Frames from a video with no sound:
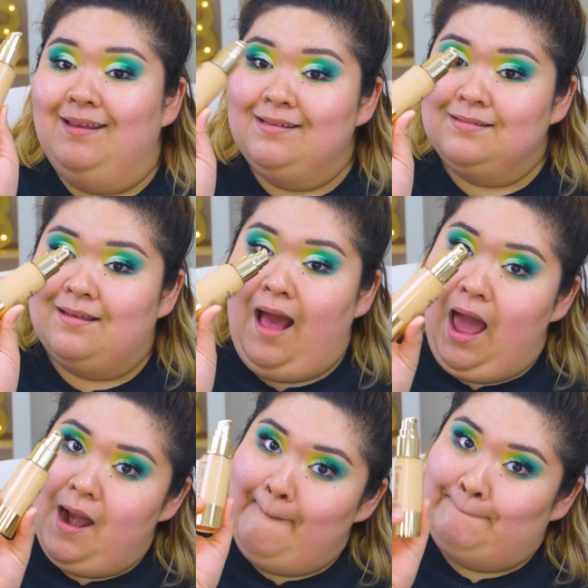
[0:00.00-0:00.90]
It's
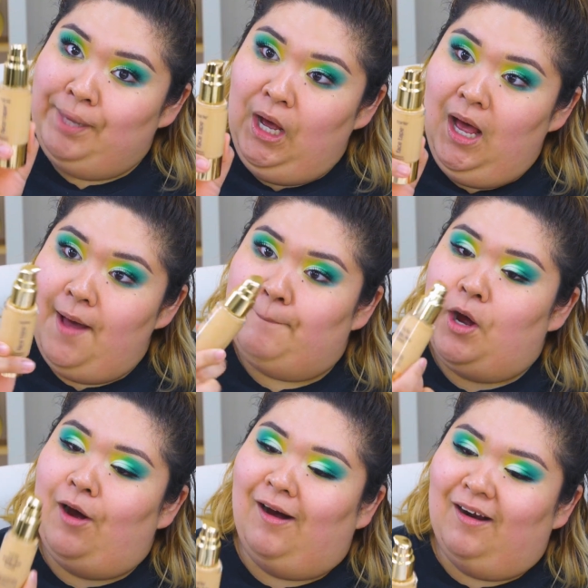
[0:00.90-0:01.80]
got a
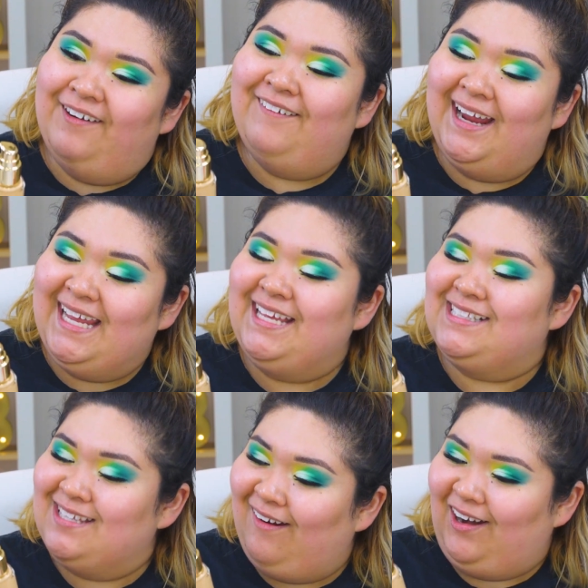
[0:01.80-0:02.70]
pump. All
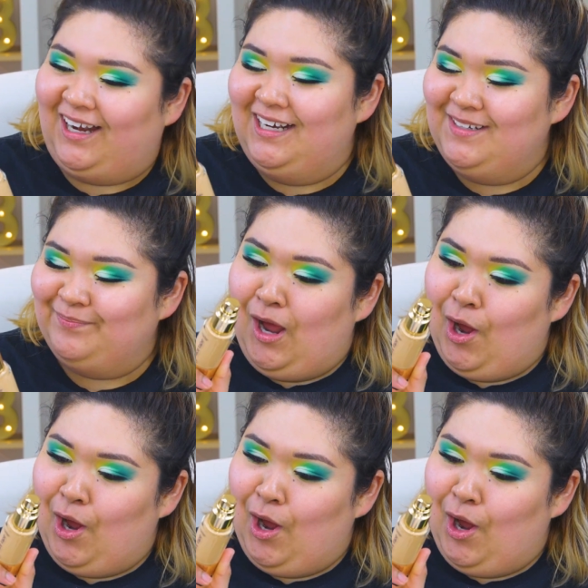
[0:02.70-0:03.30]
right, Tarte.